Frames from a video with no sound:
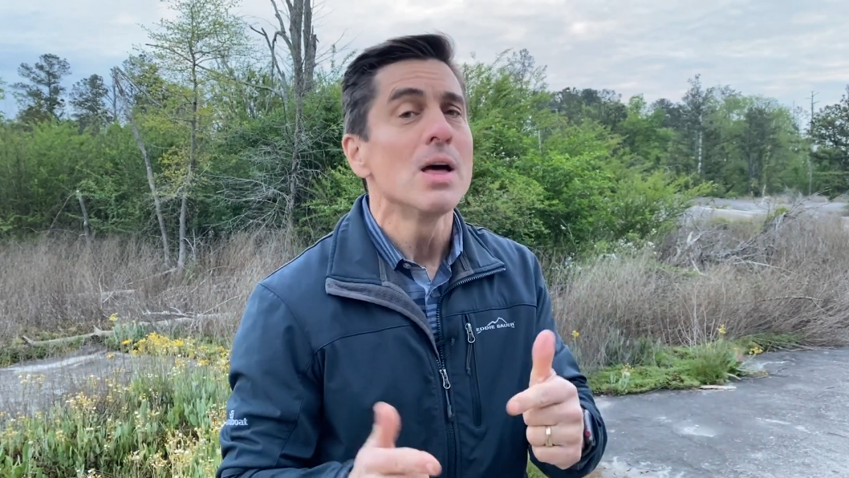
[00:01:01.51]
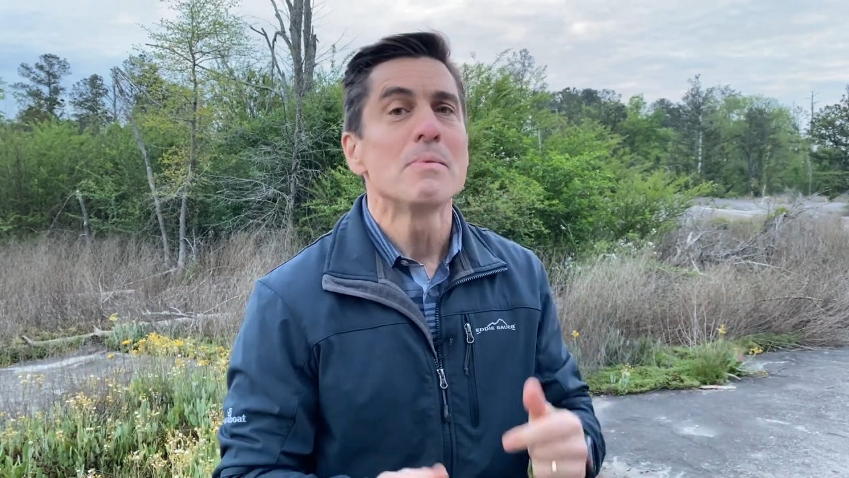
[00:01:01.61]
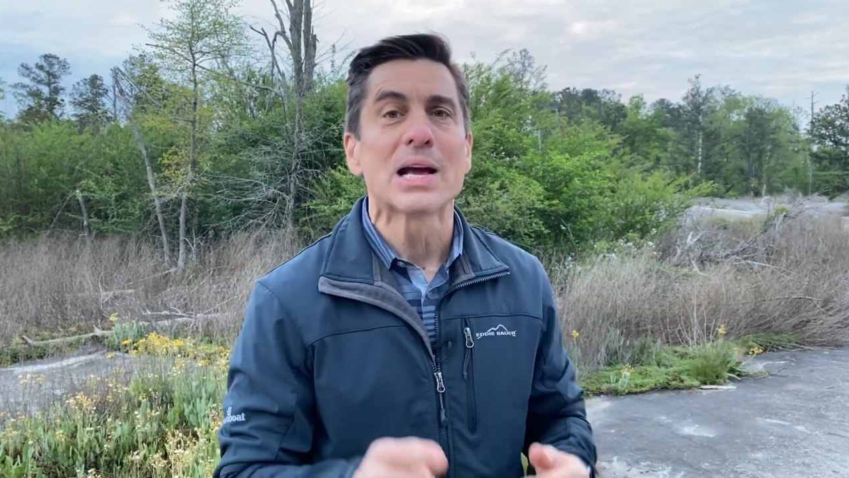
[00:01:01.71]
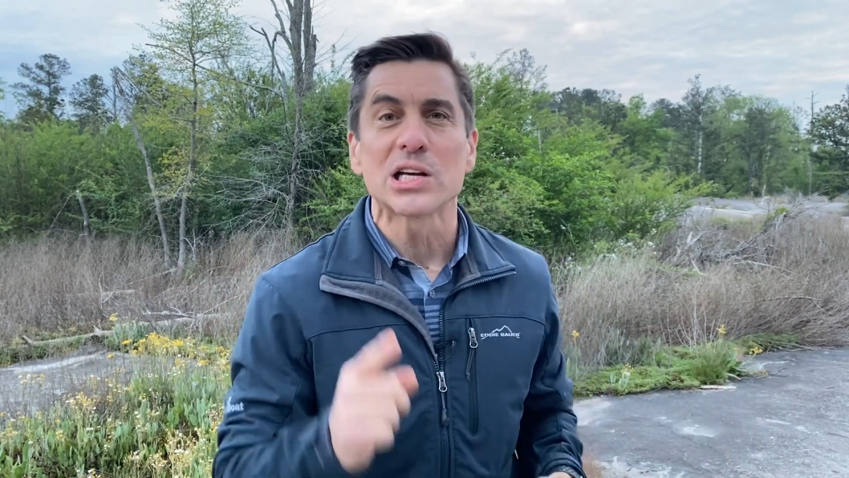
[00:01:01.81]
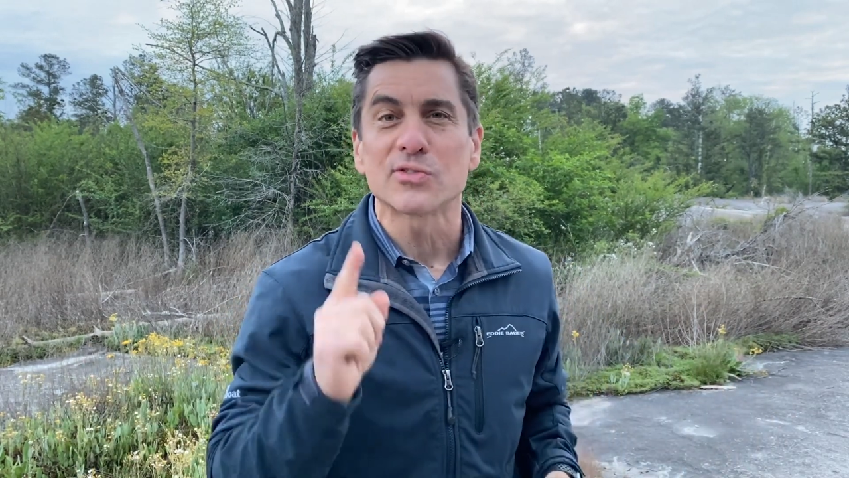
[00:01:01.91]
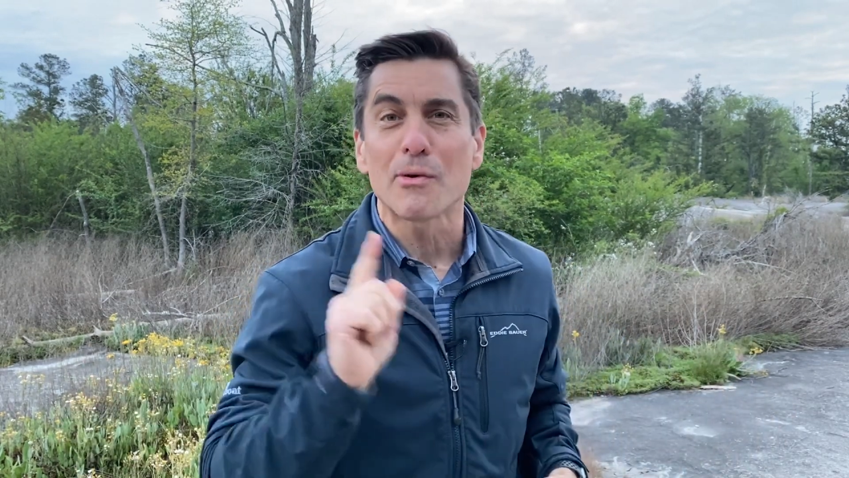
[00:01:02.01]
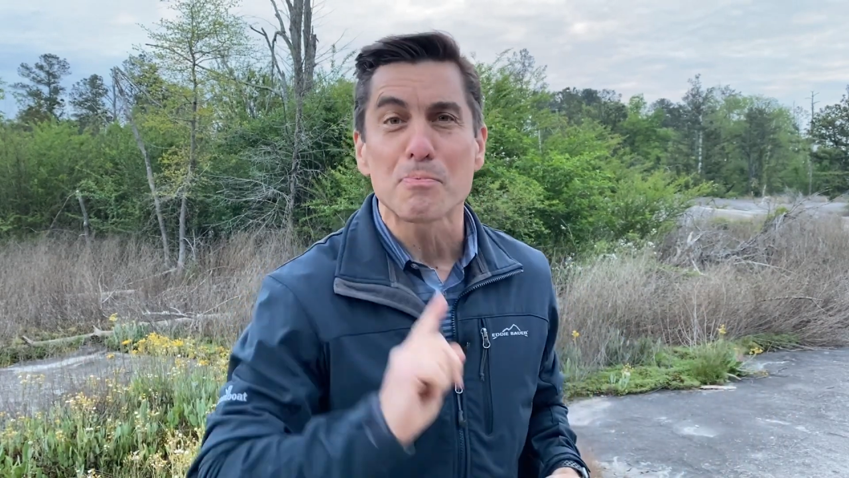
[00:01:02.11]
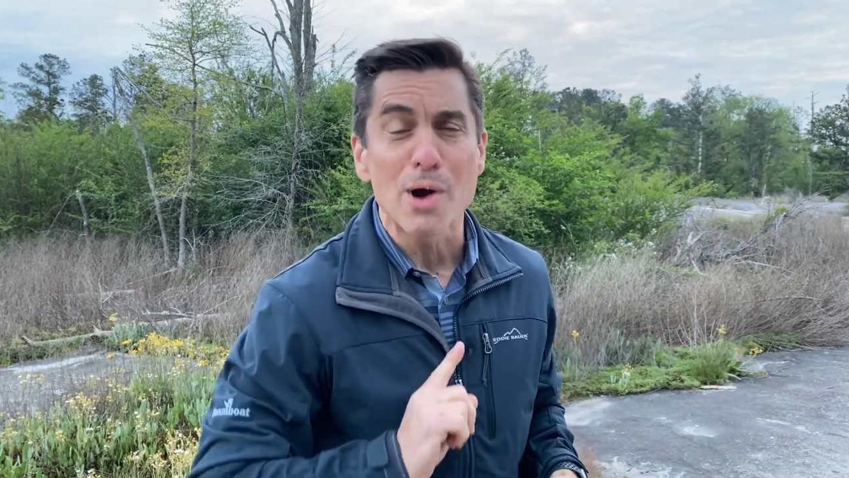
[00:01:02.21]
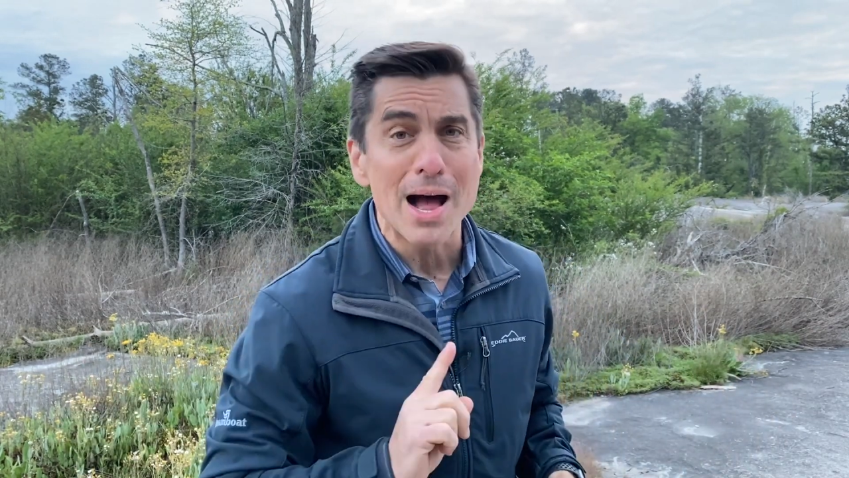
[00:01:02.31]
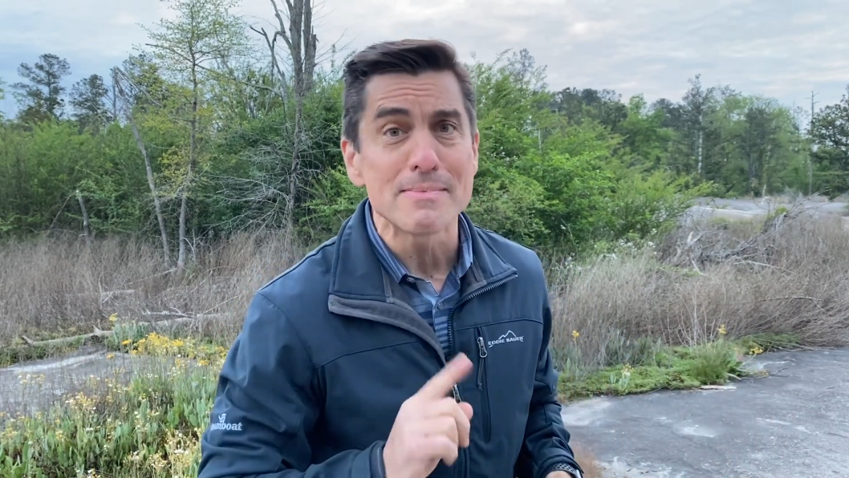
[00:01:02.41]
because of a
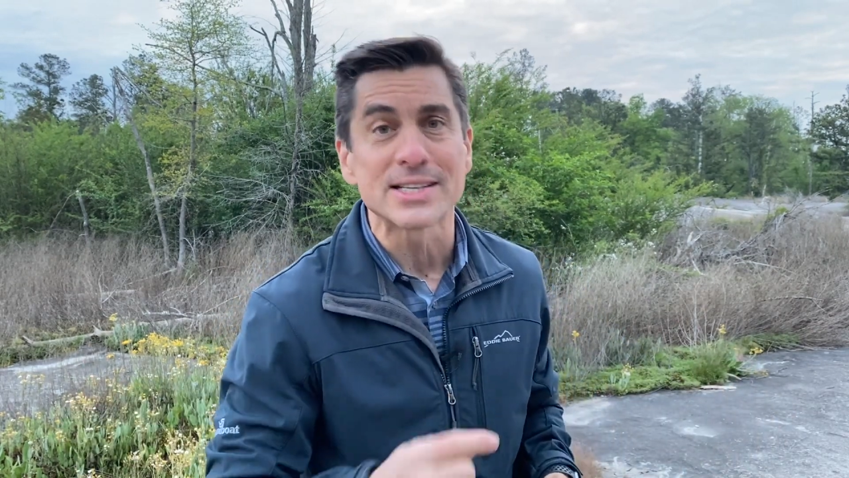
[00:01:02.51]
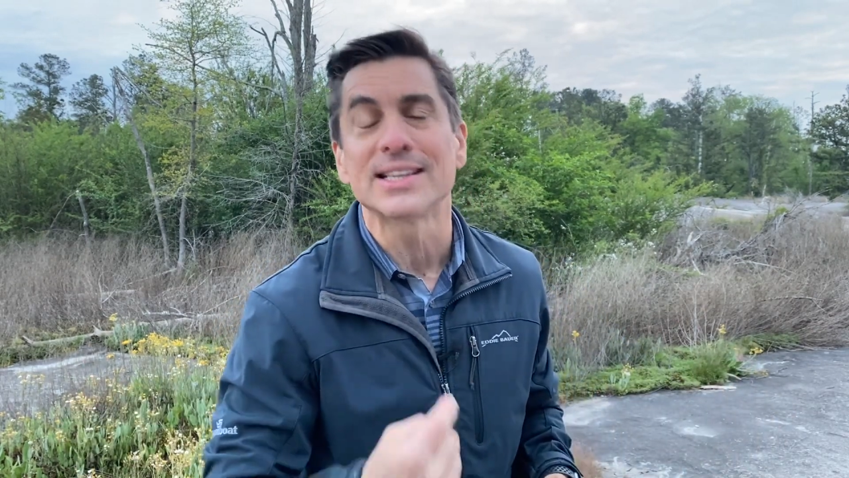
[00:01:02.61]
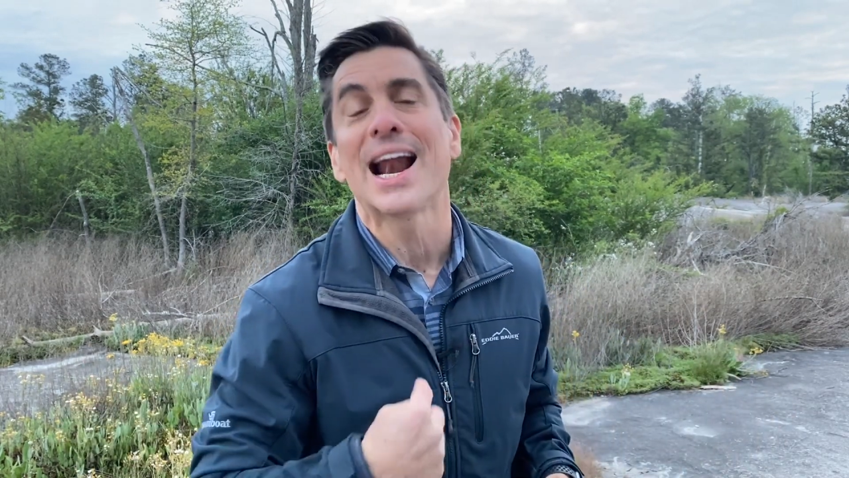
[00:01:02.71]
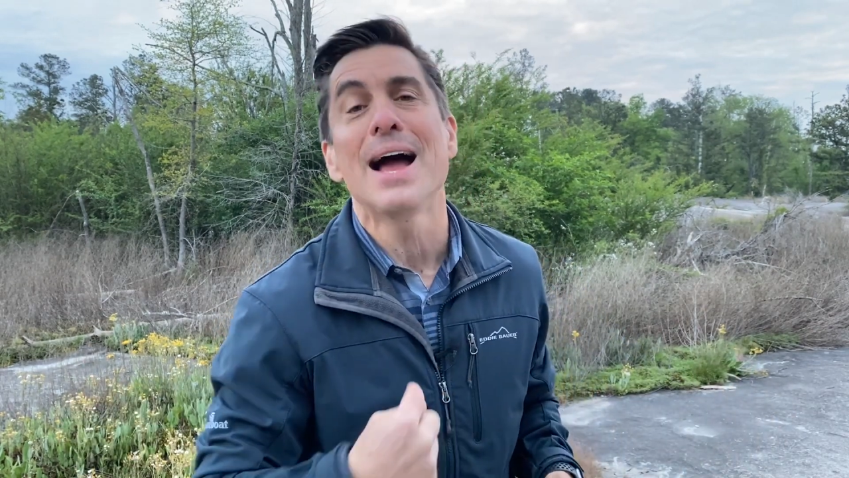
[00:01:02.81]
promise that